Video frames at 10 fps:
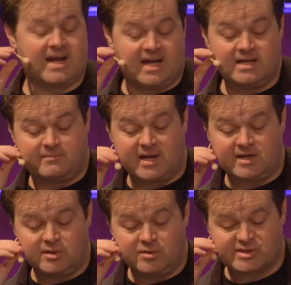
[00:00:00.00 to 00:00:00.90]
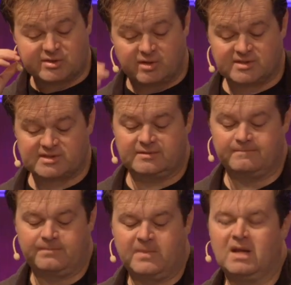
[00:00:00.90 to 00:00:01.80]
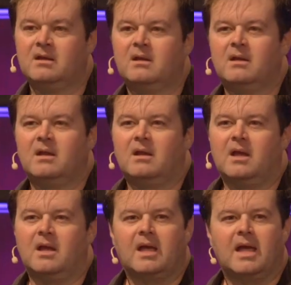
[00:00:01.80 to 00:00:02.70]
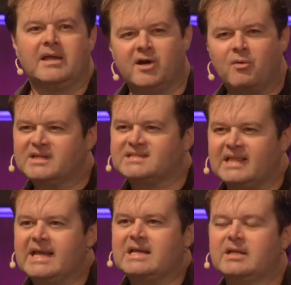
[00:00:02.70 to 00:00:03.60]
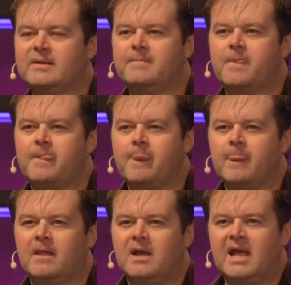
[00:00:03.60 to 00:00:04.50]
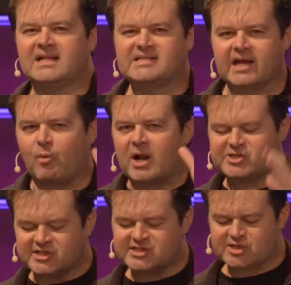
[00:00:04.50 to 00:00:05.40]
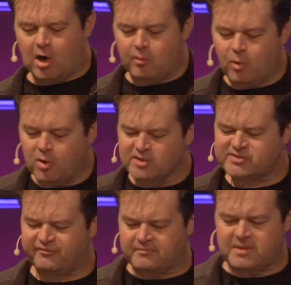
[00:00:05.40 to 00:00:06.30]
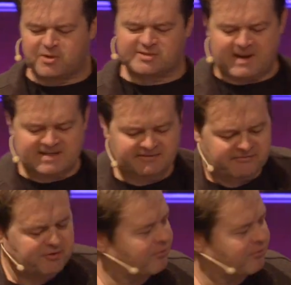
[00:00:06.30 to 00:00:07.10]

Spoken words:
an independent news source. And you know what it's like? It's like watching Star Wars from the perspective of the